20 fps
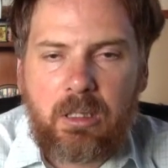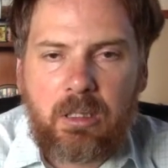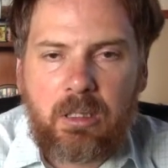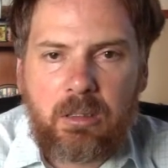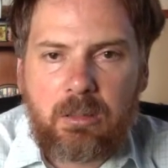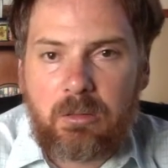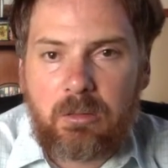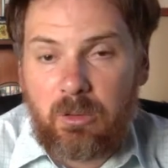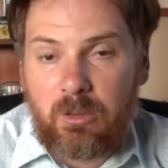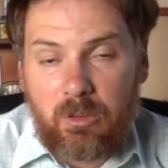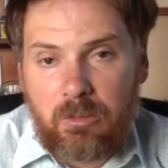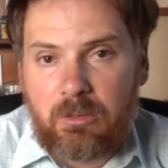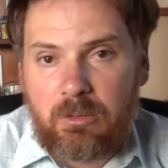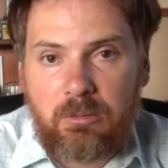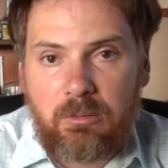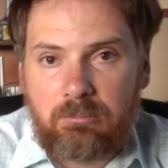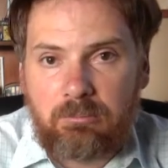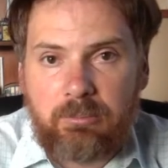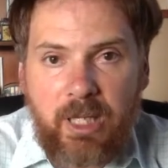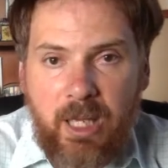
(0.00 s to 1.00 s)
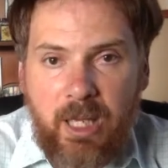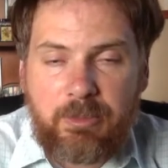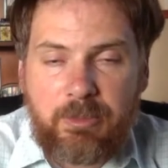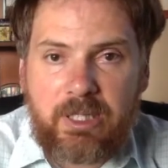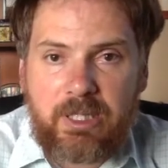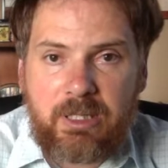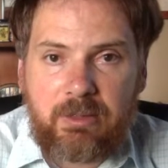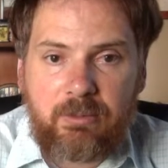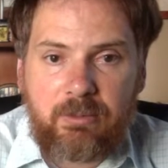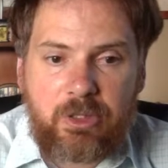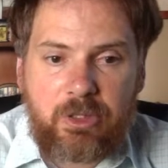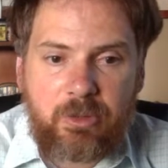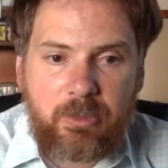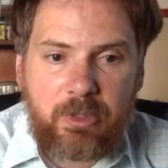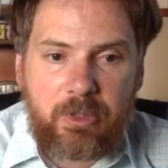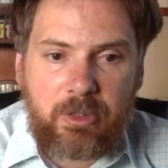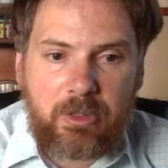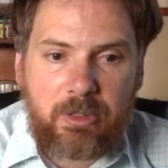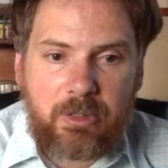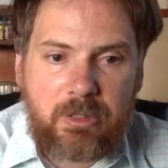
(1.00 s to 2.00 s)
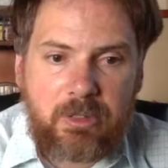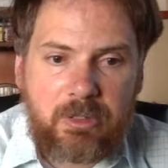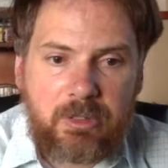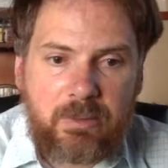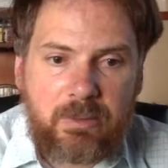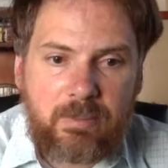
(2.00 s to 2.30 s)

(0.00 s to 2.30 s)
or perhaps evil spirits.